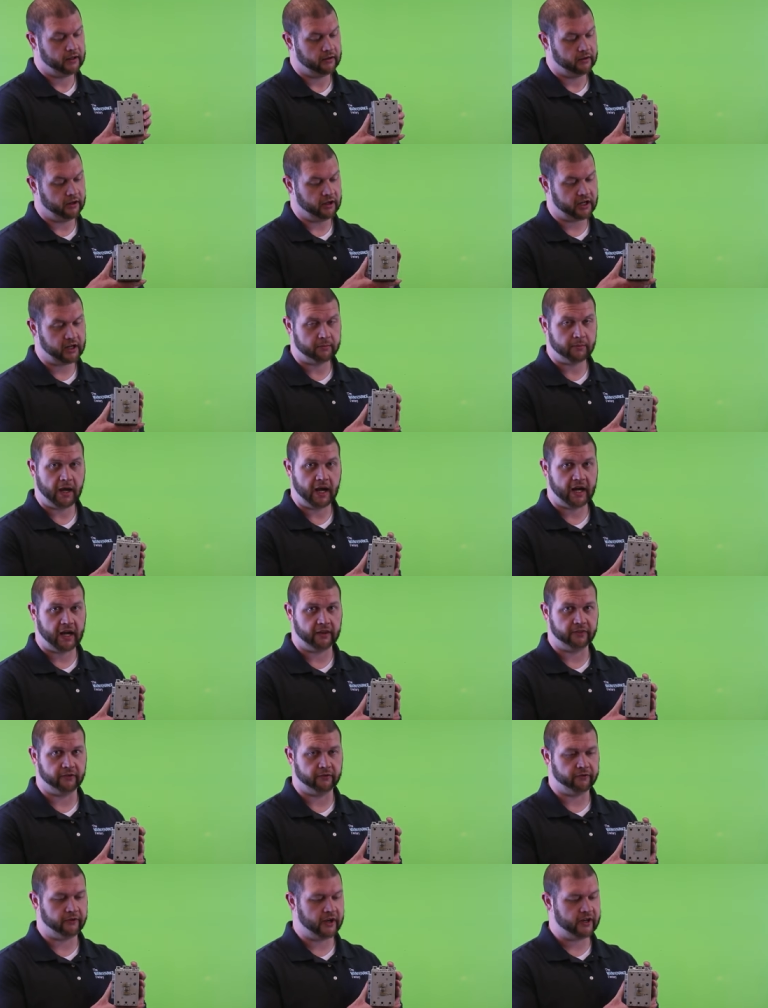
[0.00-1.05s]
looking back
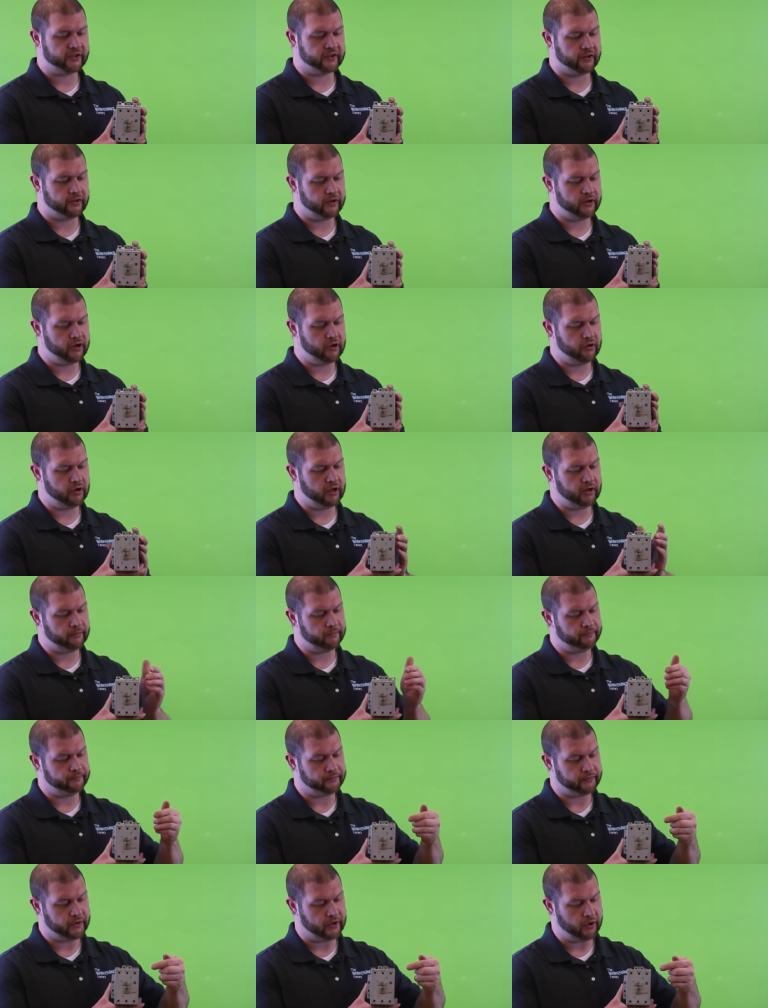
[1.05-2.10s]
at the face of the unit,
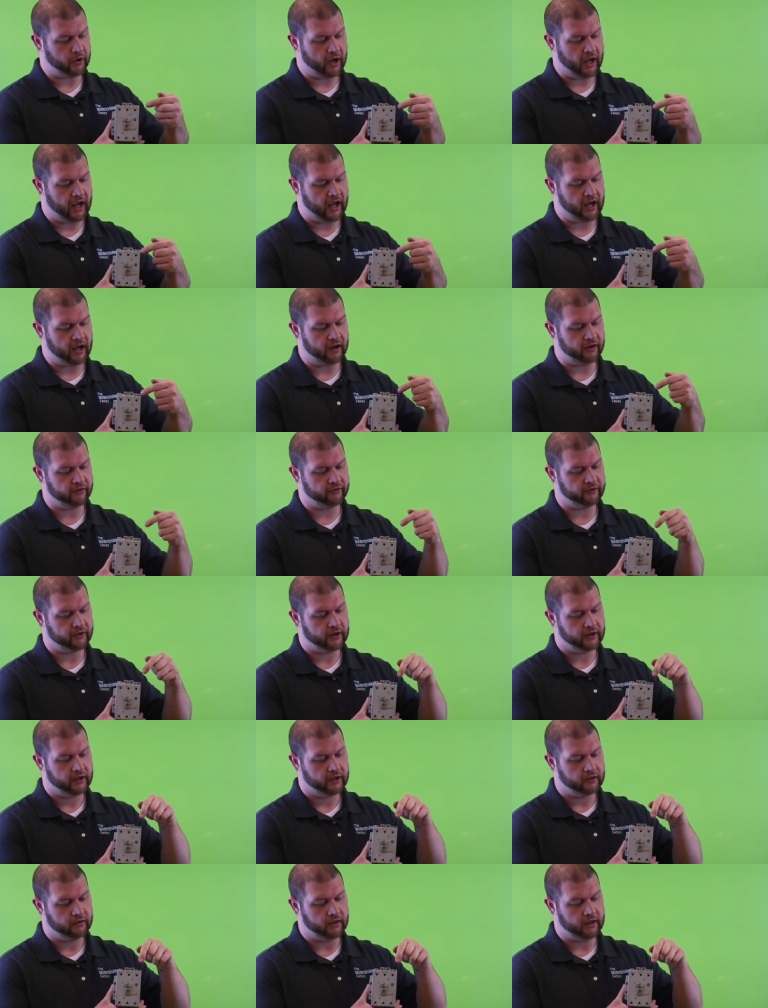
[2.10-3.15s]
you have
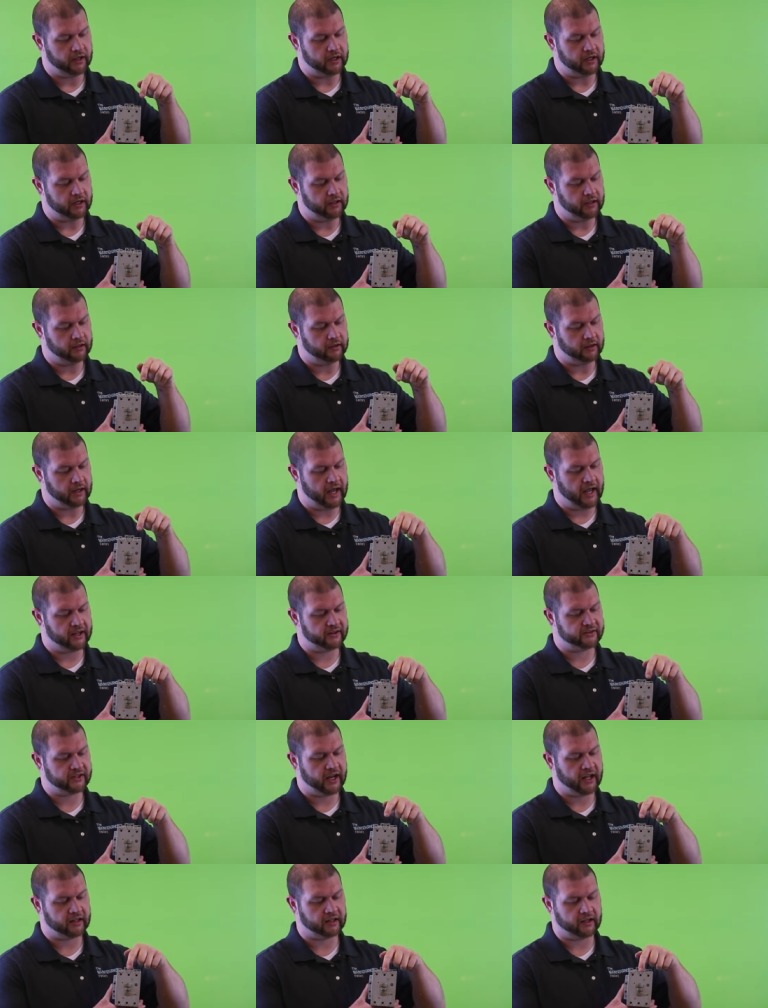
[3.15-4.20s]
the line
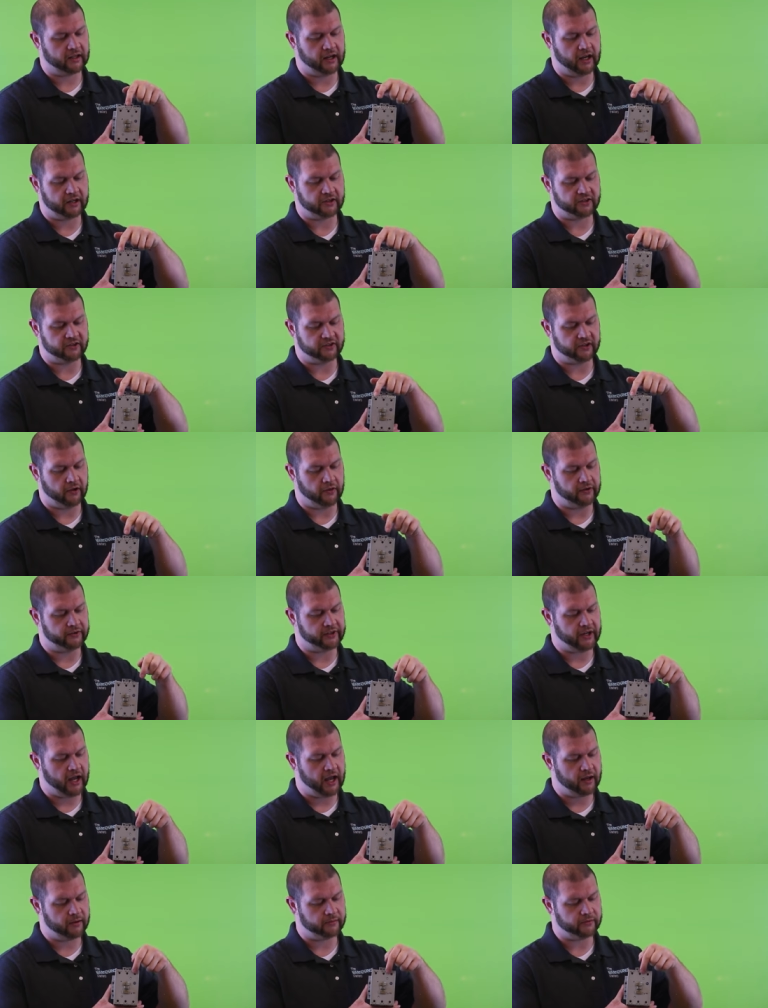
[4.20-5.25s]
side connections on the
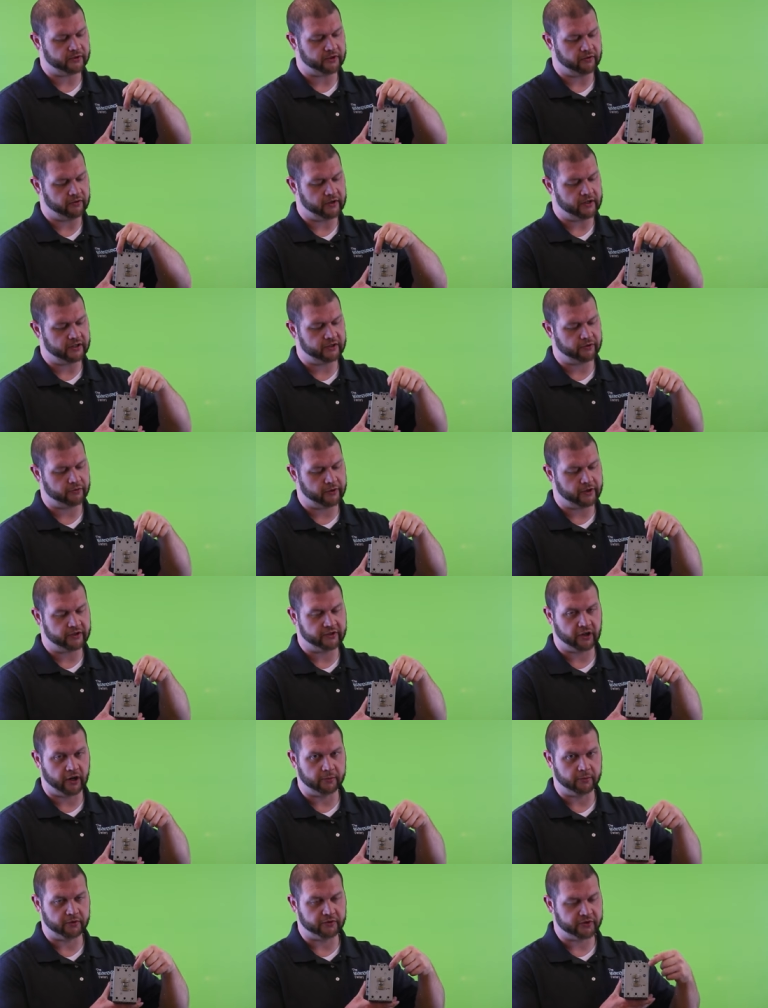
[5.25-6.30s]
top, so these three
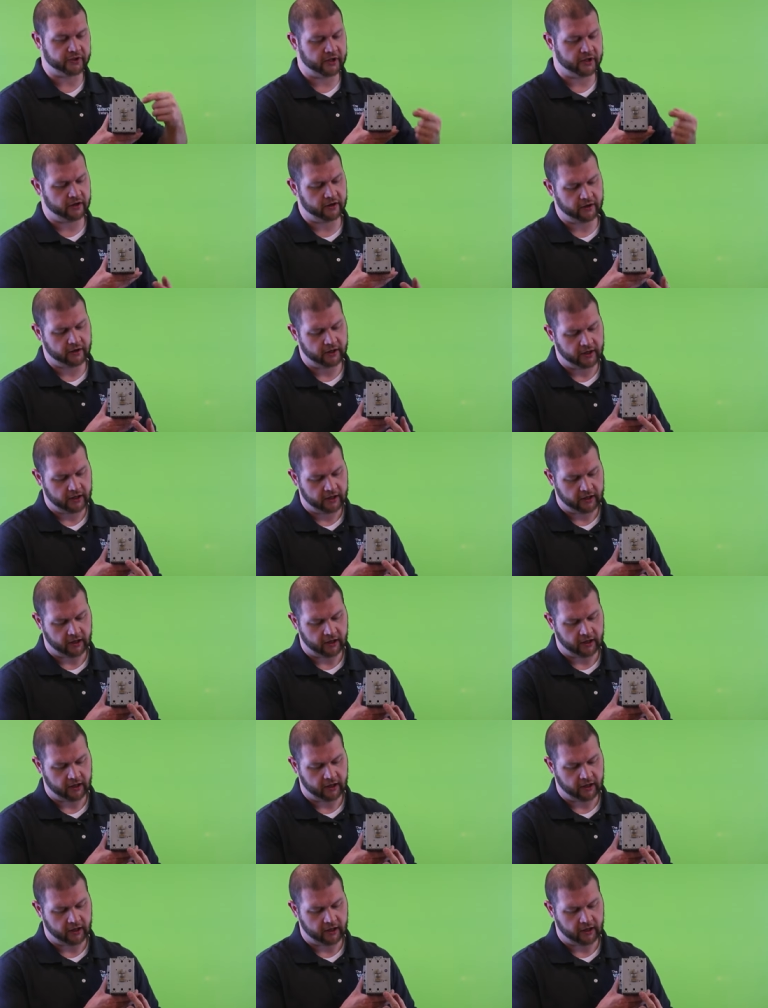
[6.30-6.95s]
terminals here,